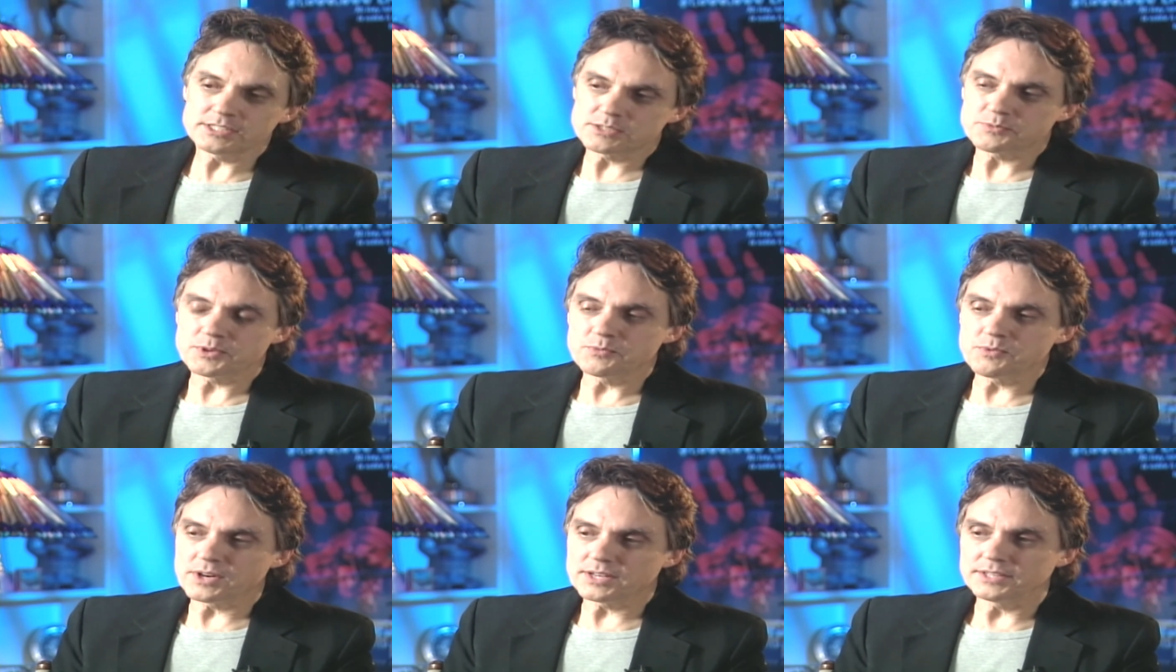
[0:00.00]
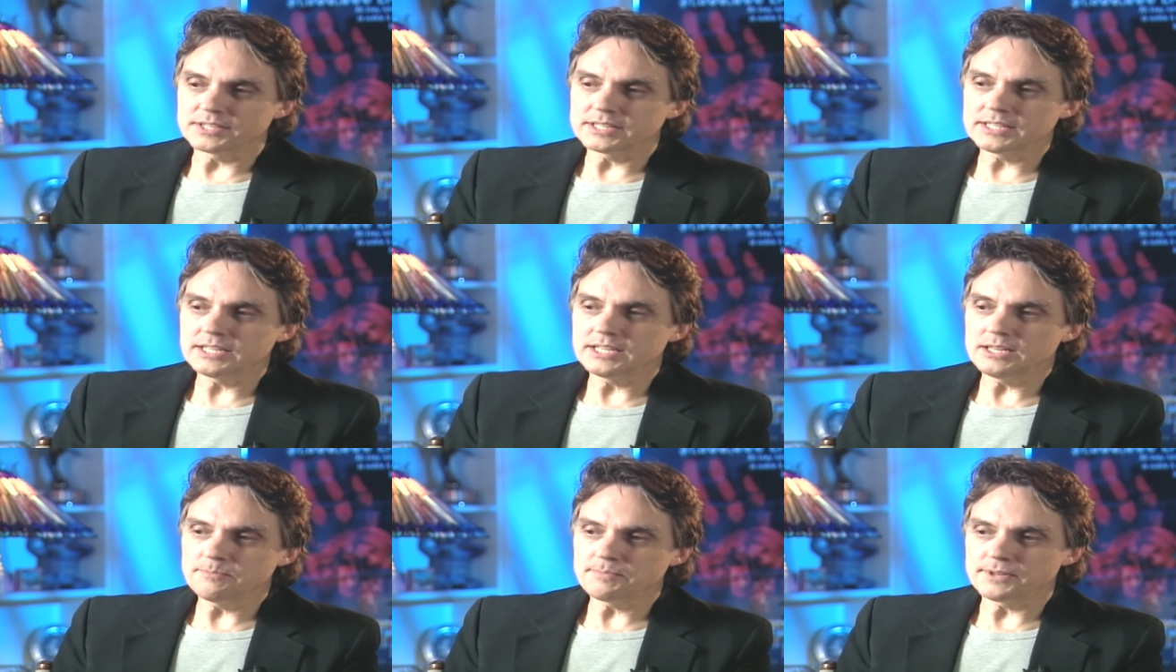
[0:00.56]
that we wanted to
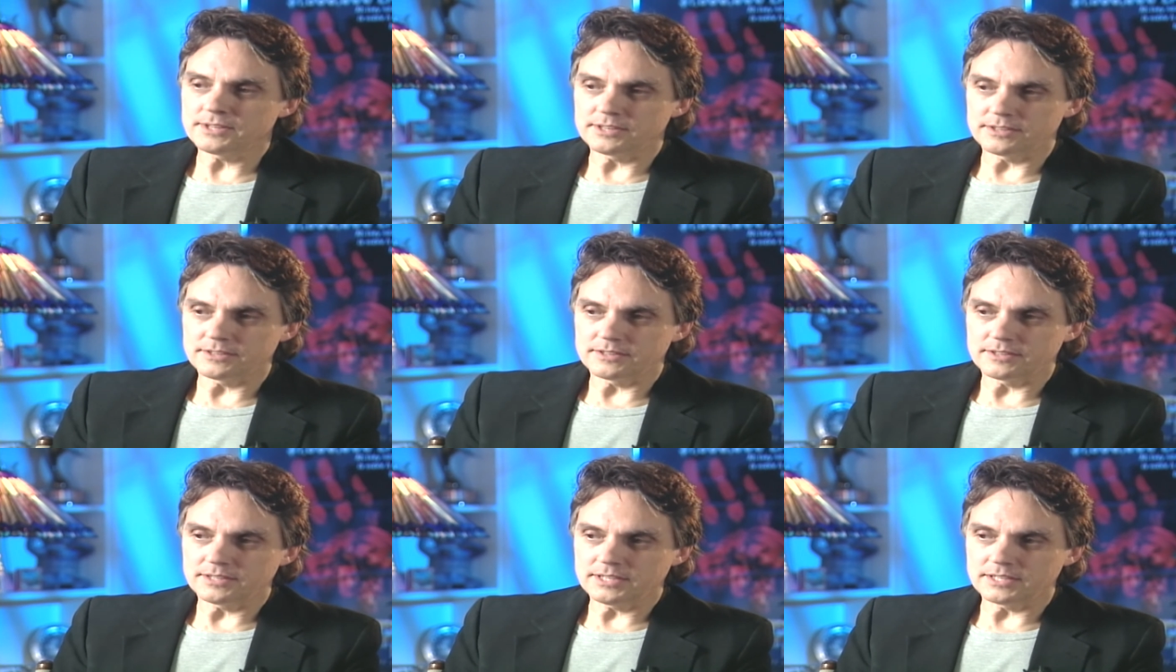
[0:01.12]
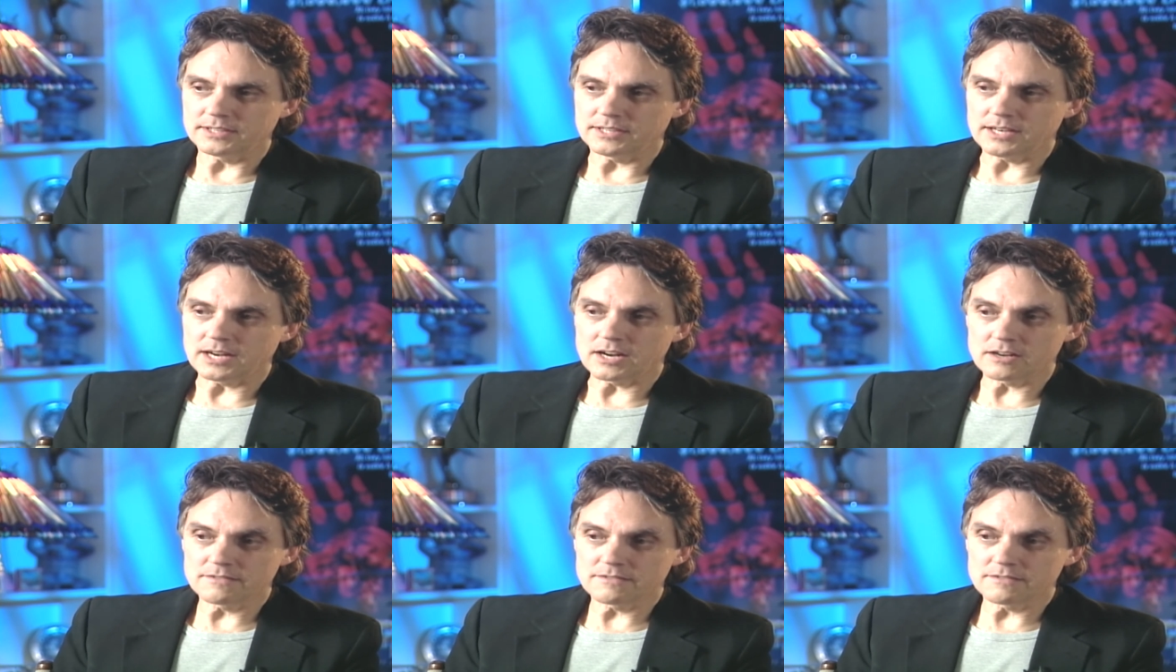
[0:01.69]
keep in, in our